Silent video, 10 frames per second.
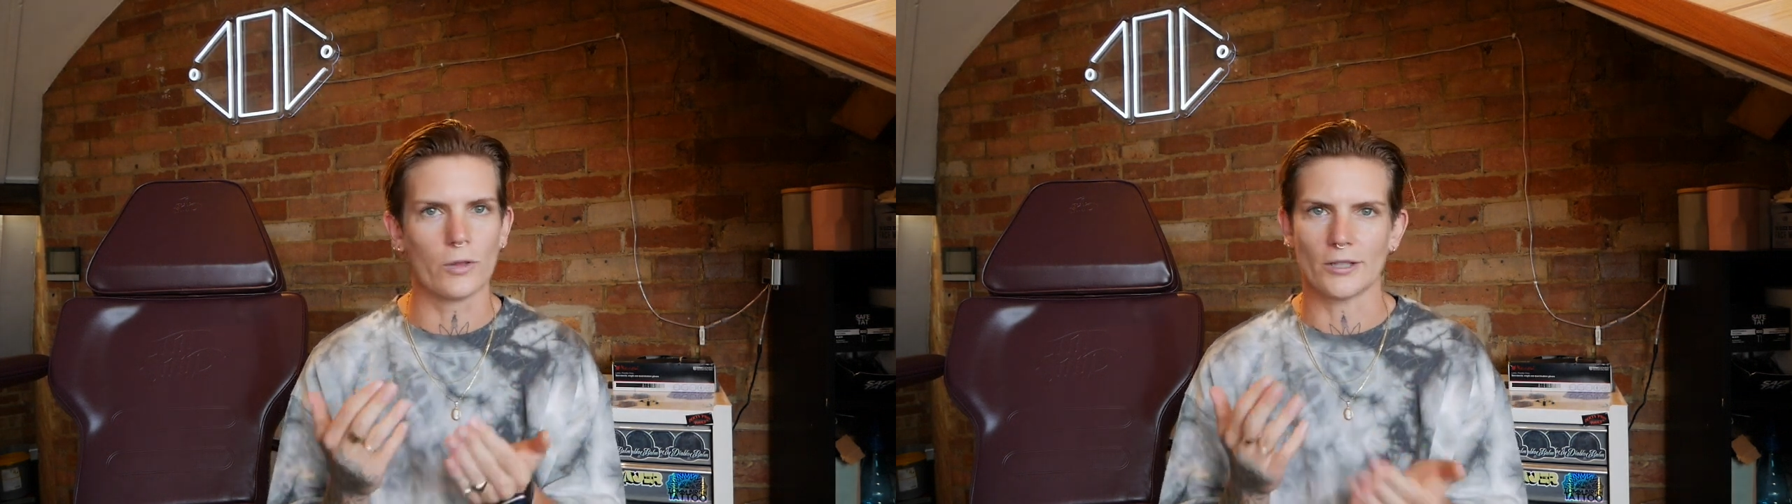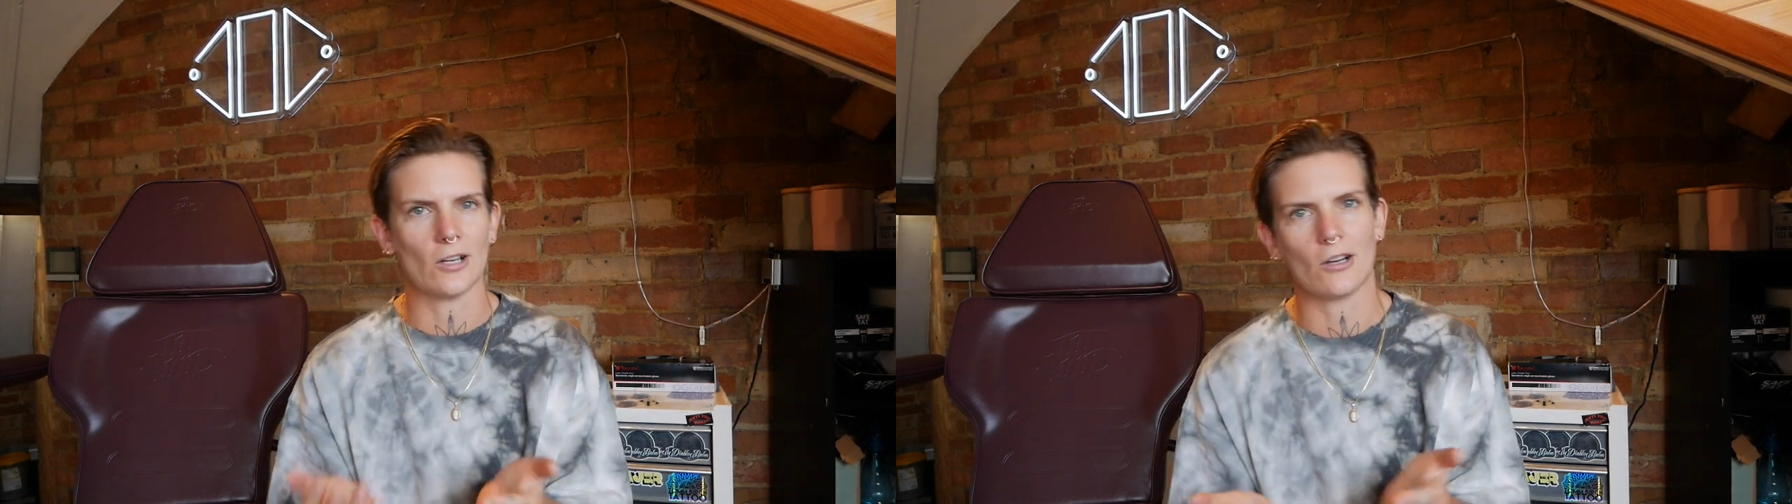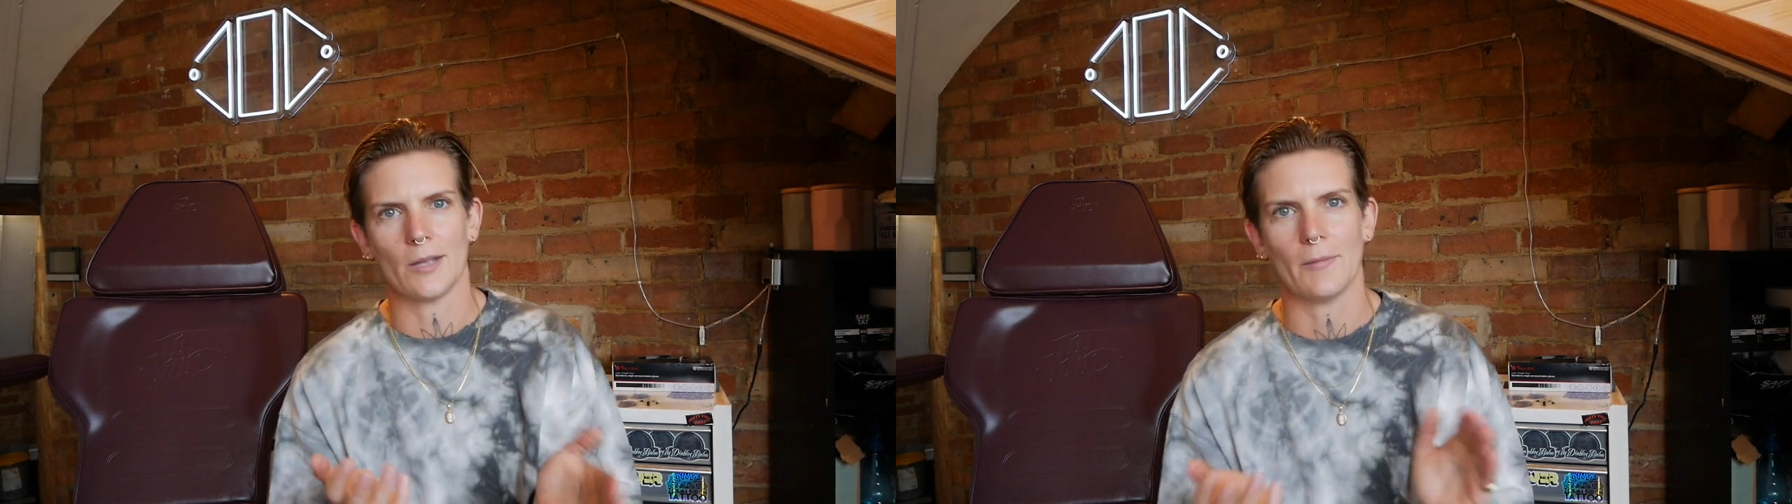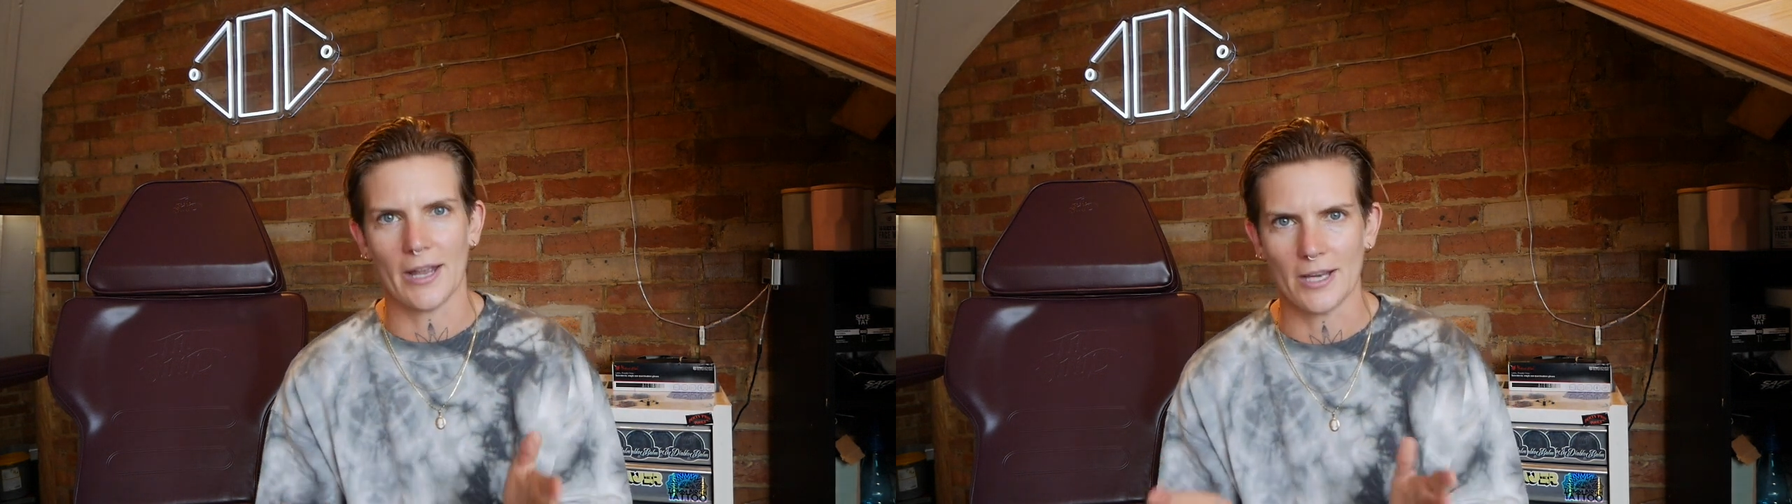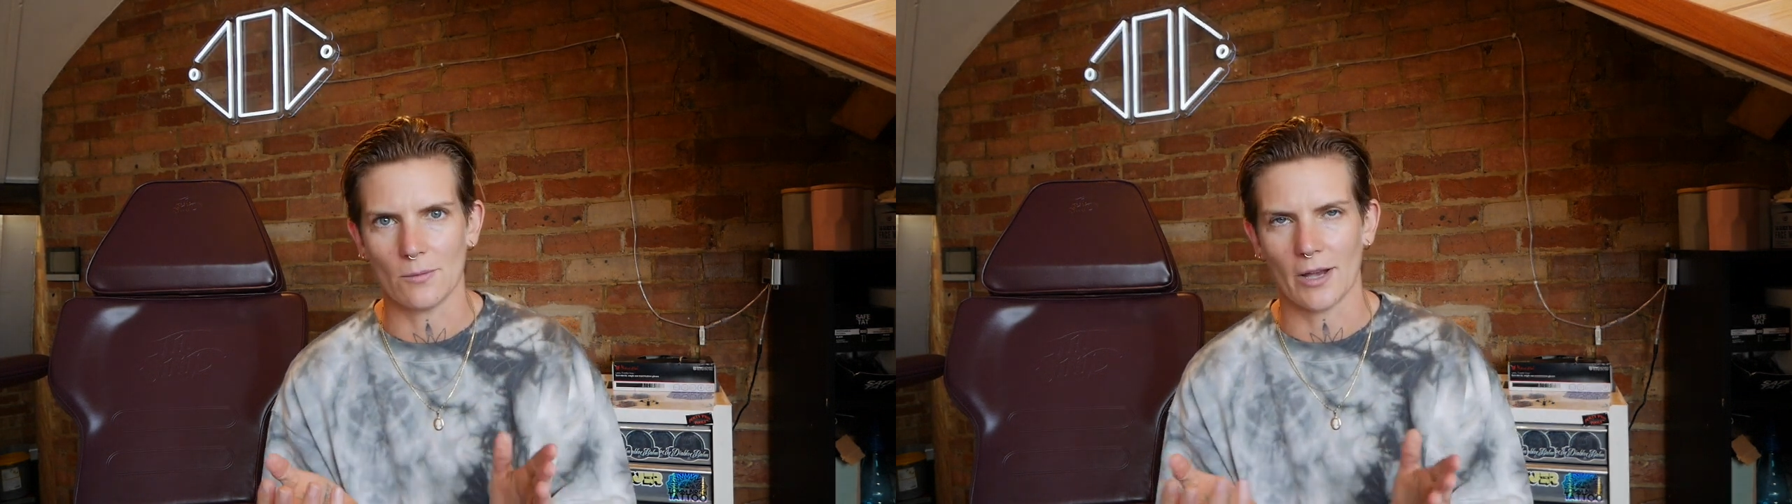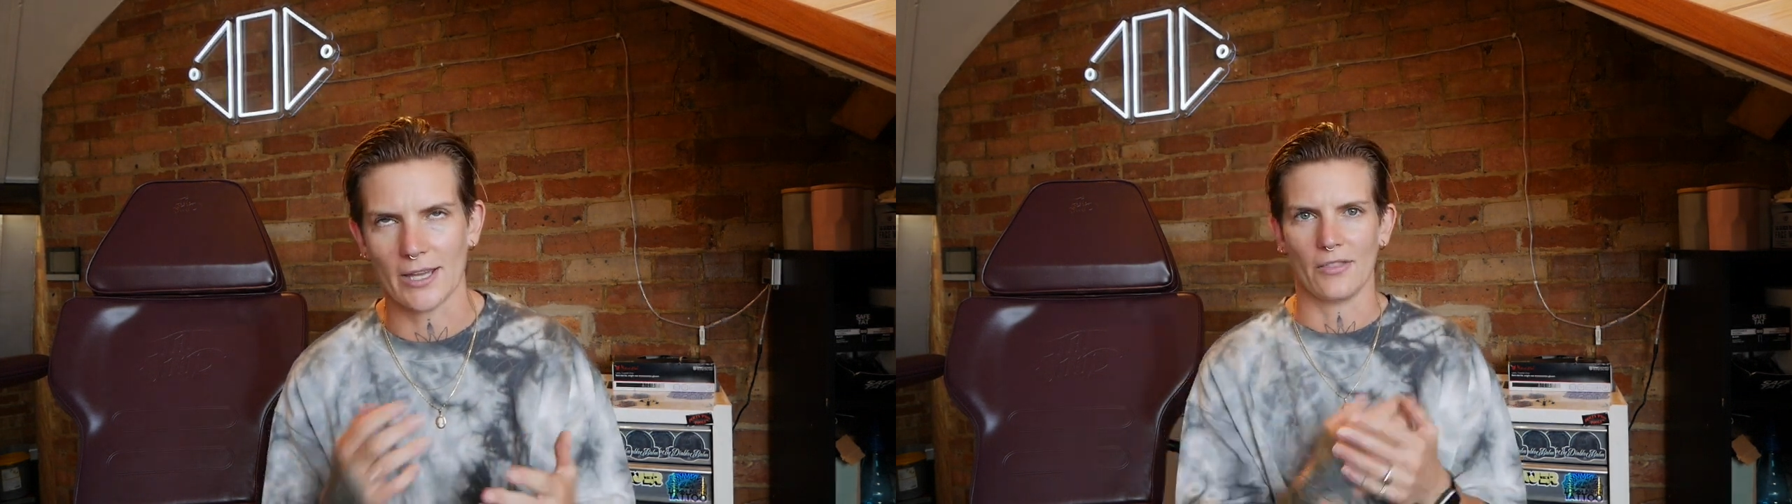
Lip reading: the time anyway.